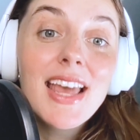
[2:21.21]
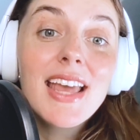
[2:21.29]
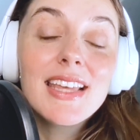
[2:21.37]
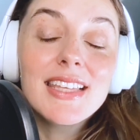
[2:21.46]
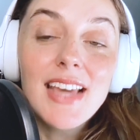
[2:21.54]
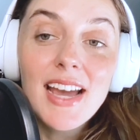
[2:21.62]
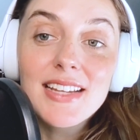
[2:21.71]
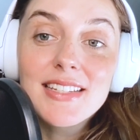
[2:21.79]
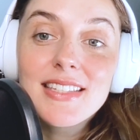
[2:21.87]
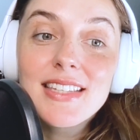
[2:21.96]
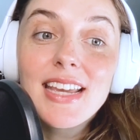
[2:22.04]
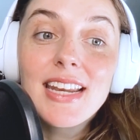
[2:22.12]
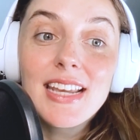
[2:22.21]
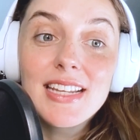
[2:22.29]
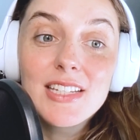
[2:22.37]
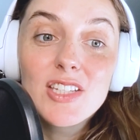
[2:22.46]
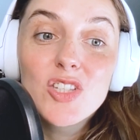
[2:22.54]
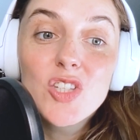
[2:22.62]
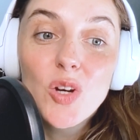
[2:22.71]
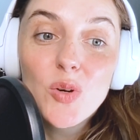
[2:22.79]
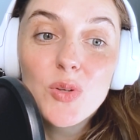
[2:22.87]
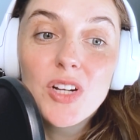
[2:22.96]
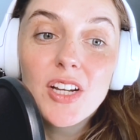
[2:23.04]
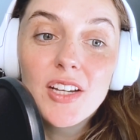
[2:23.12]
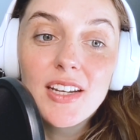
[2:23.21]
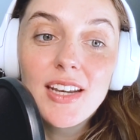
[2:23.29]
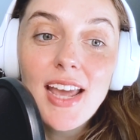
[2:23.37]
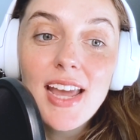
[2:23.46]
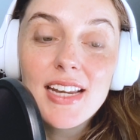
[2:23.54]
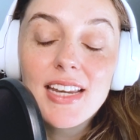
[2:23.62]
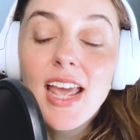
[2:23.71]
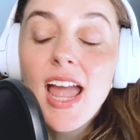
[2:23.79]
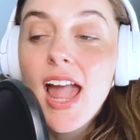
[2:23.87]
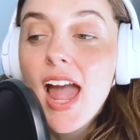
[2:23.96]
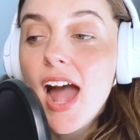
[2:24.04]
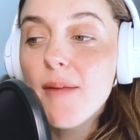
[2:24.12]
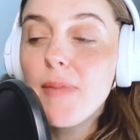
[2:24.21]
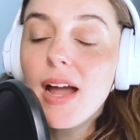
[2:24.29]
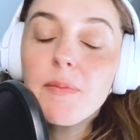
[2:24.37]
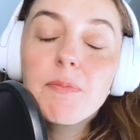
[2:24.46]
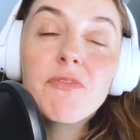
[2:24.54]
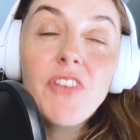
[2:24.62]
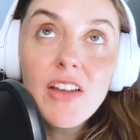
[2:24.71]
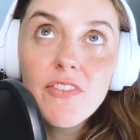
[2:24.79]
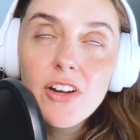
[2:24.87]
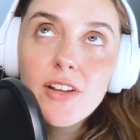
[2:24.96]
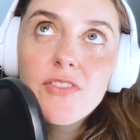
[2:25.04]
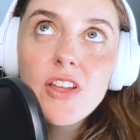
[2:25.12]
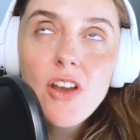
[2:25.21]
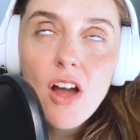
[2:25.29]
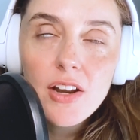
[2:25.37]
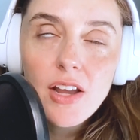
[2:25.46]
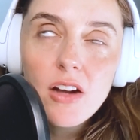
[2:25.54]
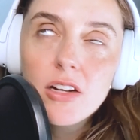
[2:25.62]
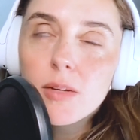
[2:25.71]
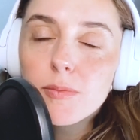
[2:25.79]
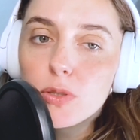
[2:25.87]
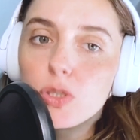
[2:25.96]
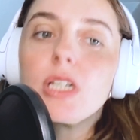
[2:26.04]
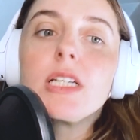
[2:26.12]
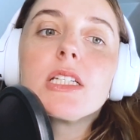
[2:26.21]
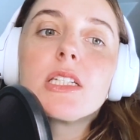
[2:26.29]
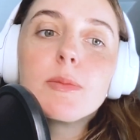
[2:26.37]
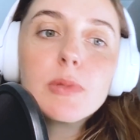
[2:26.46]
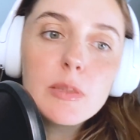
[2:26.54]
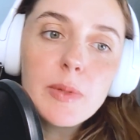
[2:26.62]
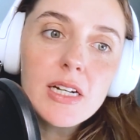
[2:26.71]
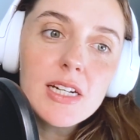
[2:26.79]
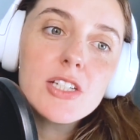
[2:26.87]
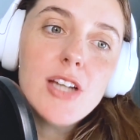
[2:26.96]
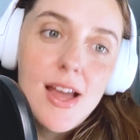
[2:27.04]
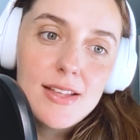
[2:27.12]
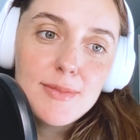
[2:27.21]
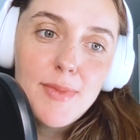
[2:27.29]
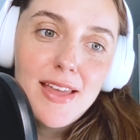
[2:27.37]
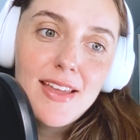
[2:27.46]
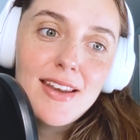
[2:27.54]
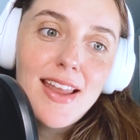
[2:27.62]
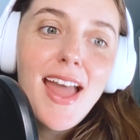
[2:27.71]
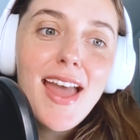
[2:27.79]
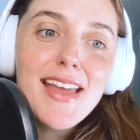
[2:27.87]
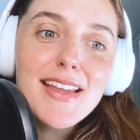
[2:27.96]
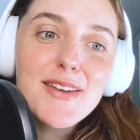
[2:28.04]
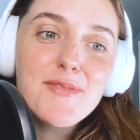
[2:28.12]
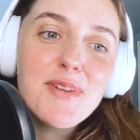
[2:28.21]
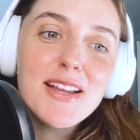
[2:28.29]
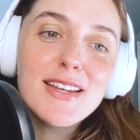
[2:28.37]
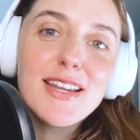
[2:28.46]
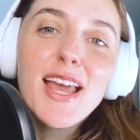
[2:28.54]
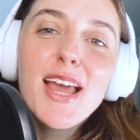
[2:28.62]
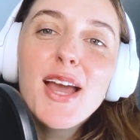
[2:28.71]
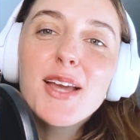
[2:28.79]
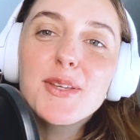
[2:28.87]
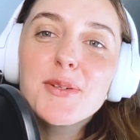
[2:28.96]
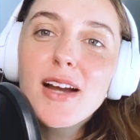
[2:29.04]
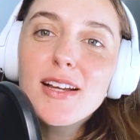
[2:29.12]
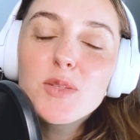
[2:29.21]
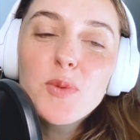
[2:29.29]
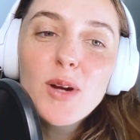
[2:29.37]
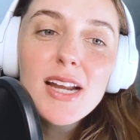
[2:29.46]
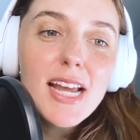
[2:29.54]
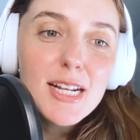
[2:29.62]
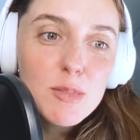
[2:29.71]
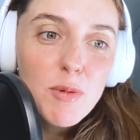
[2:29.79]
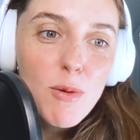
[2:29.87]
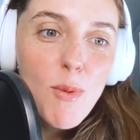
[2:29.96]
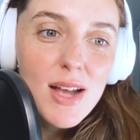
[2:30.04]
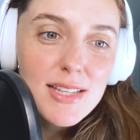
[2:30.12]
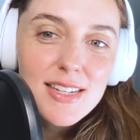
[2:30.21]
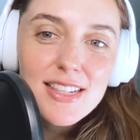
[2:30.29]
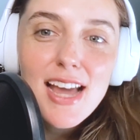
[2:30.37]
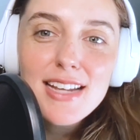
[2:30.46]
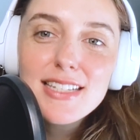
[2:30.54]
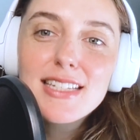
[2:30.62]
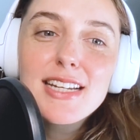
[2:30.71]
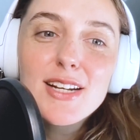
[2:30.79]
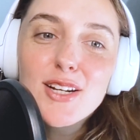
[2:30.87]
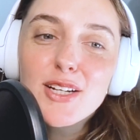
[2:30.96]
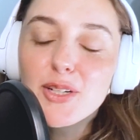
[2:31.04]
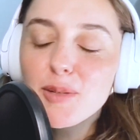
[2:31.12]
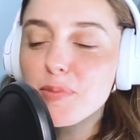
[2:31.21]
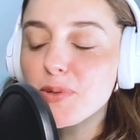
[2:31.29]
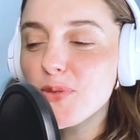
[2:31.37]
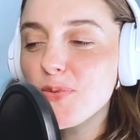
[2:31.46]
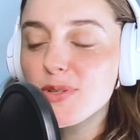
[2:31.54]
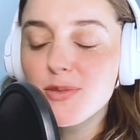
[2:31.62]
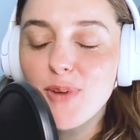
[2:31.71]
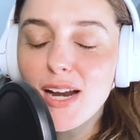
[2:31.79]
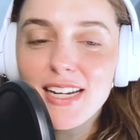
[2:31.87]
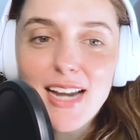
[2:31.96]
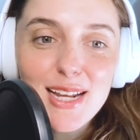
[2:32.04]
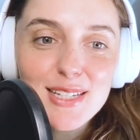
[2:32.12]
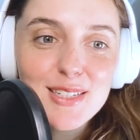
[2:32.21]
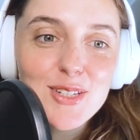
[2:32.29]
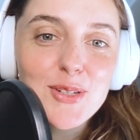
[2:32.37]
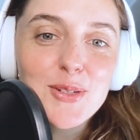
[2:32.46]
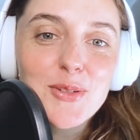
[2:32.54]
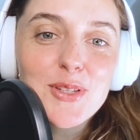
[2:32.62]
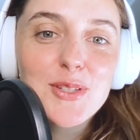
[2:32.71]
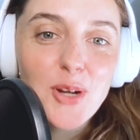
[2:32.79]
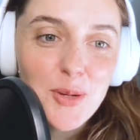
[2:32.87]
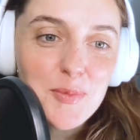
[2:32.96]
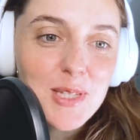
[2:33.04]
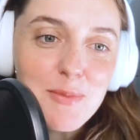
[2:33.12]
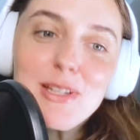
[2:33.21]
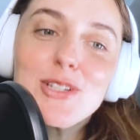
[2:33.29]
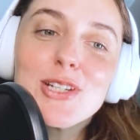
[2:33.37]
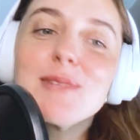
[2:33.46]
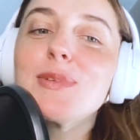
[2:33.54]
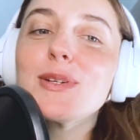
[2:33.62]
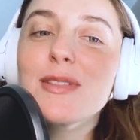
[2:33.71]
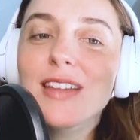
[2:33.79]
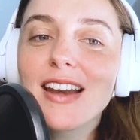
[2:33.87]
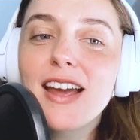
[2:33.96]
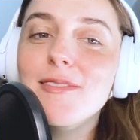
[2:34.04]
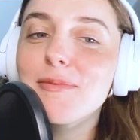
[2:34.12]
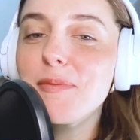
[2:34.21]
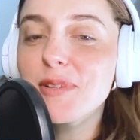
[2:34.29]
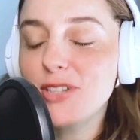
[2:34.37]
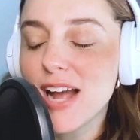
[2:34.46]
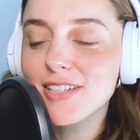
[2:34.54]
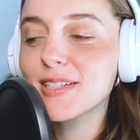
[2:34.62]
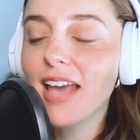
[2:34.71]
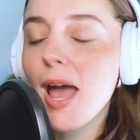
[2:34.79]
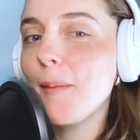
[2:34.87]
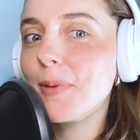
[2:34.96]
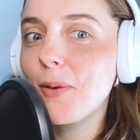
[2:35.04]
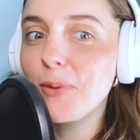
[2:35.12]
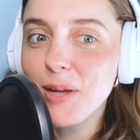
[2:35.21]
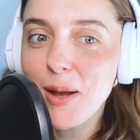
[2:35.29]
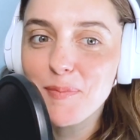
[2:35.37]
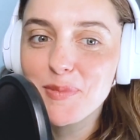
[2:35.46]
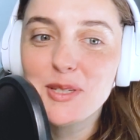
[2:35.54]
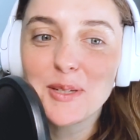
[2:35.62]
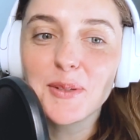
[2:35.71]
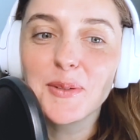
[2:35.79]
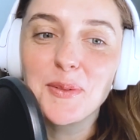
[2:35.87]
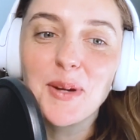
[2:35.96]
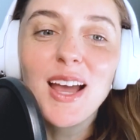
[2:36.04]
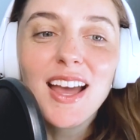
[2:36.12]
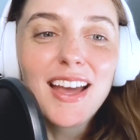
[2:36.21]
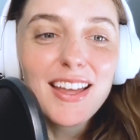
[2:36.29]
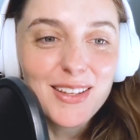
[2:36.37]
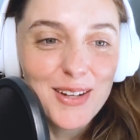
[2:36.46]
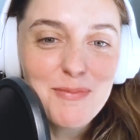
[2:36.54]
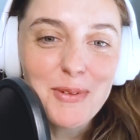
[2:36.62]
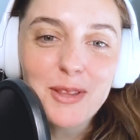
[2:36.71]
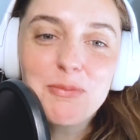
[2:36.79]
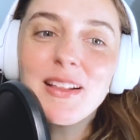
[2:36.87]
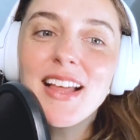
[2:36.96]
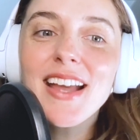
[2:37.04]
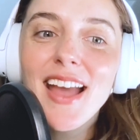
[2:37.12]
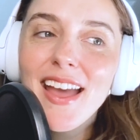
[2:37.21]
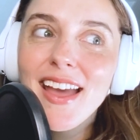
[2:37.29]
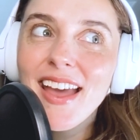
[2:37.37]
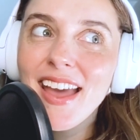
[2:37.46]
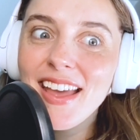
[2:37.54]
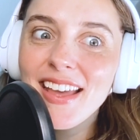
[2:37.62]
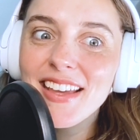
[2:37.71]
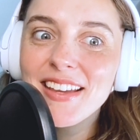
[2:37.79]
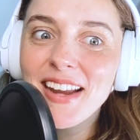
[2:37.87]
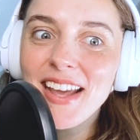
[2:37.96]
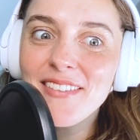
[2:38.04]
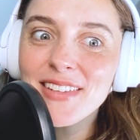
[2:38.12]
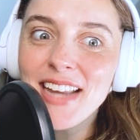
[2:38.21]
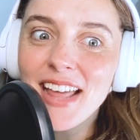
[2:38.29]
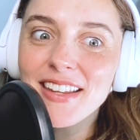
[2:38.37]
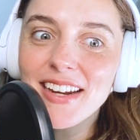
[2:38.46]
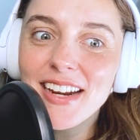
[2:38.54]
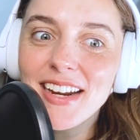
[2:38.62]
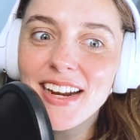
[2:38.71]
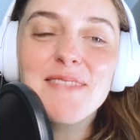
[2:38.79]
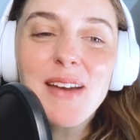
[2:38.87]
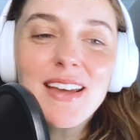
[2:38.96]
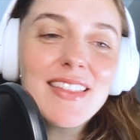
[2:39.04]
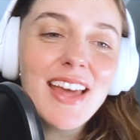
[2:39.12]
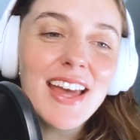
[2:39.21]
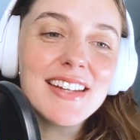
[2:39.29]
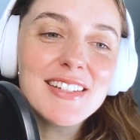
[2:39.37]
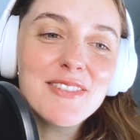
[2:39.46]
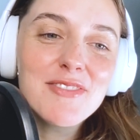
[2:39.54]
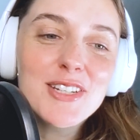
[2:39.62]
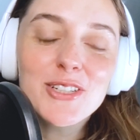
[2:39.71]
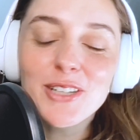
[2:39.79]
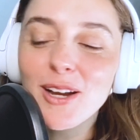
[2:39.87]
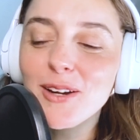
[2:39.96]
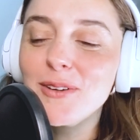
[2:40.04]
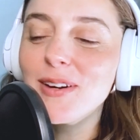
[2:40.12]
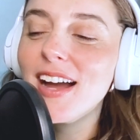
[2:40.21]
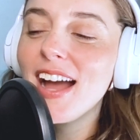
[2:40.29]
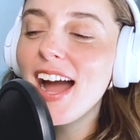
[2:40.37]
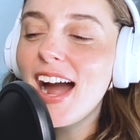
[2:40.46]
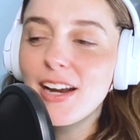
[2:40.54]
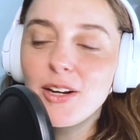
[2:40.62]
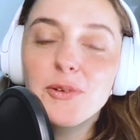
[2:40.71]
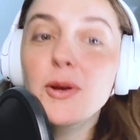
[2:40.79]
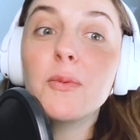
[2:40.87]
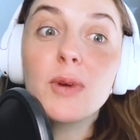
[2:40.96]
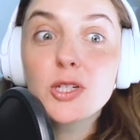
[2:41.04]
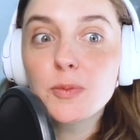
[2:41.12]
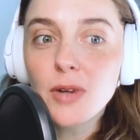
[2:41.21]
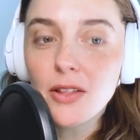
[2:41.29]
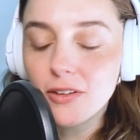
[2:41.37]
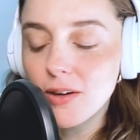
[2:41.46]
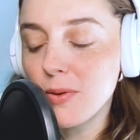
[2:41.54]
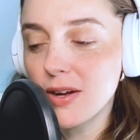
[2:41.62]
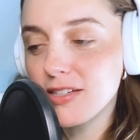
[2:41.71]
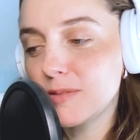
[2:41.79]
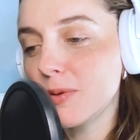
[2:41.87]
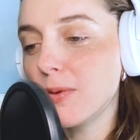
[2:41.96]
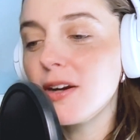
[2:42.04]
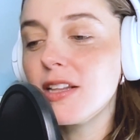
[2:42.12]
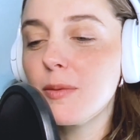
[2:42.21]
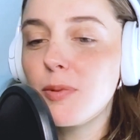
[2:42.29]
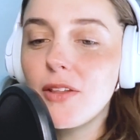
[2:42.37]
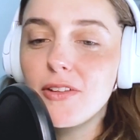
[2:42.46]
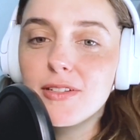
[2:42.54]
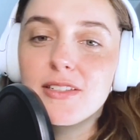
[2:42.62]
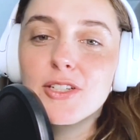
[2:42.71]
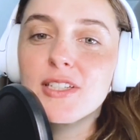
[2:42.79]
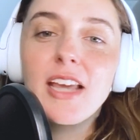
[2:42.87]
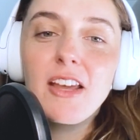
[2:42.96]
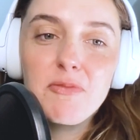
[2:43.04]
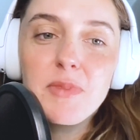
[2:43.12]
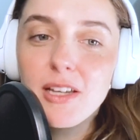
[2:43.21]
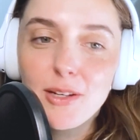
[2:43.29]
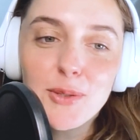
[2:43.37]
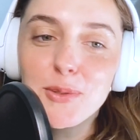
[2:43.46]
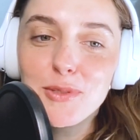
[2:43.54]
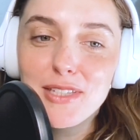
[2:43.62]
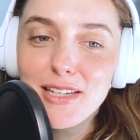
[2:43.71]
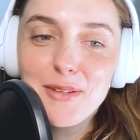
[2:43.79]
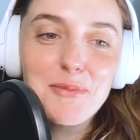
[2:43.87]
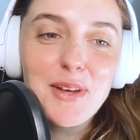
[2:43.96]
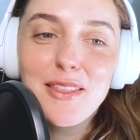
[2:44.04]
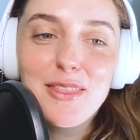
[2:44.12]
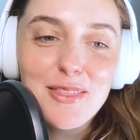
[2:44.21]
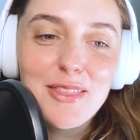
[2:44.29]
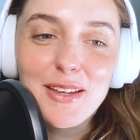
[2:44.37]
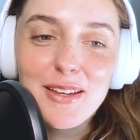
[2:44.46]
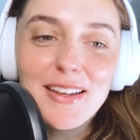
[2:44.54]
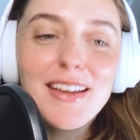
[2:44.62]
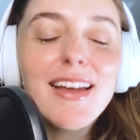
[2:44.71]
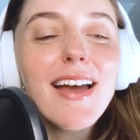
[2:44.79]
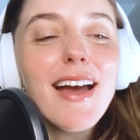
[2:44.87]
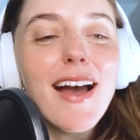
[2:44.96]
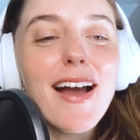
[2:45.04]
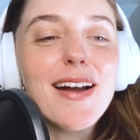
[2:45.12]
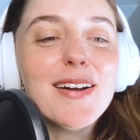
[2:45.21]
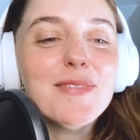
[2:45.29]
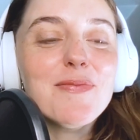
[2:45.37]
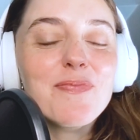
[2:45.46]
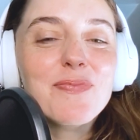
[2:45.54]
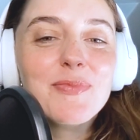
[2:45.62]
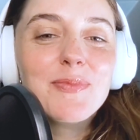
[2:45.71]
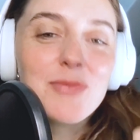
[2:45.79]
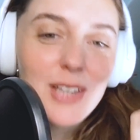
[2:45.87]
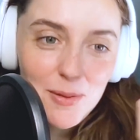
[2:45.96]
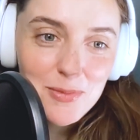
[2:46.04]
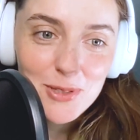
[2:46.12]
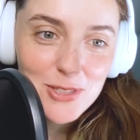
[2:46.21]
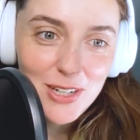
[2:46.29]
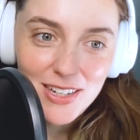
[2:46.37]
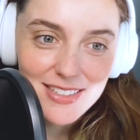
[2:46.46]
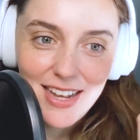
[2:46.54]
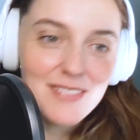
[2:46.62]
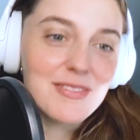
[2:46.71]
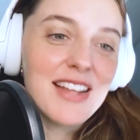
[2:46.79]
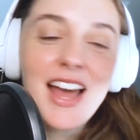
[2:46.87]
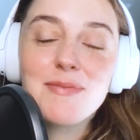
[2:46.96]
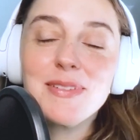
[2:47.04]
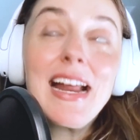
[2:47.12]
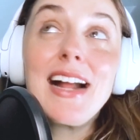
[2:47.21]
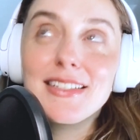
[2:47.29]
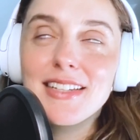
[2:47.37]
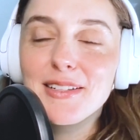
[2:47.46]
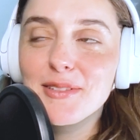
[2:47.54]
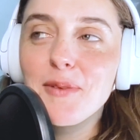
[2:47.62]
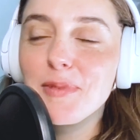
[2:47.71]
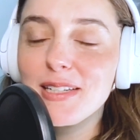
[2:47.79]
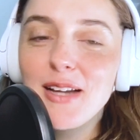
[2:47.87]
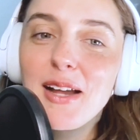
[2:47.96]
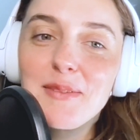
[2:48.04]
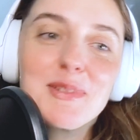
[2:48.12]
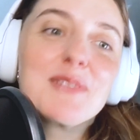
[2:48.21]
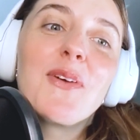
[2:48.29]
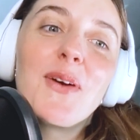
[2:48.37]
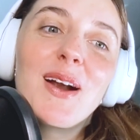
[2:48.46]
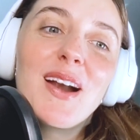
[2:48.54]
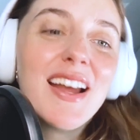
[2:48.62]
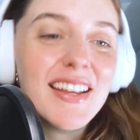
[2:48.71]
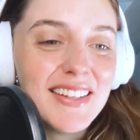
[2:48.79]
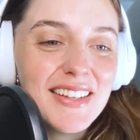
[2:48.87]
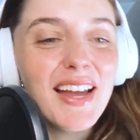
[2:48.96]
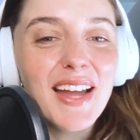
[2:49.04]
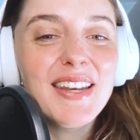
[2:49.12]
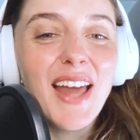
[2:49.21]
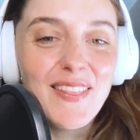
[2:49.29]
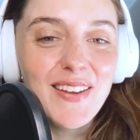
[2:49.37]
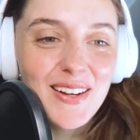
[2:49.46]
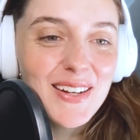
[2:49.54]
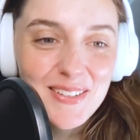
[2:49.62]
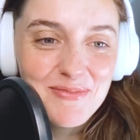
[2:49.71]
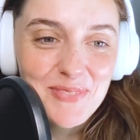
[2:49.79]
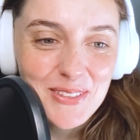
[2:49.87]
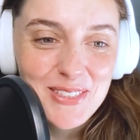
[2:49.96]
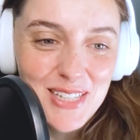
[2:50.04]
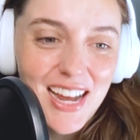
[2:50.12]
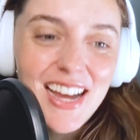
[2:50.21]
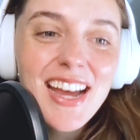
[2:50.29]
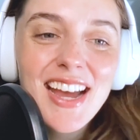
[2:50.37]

Yes, it is so good. And my favorite of the non-alc kombucha is the blueberry jasmine. And when you guys were at Expo West last year, your booth was right next to the Startup CPG booth. And I remember I just kept going up to your booth being like, hey, could I have another? And by the end of the show, I don't know which brother it was, but one of the brothers just gave me a koozie with the kombucha because I had been asking so many times for another kombucha.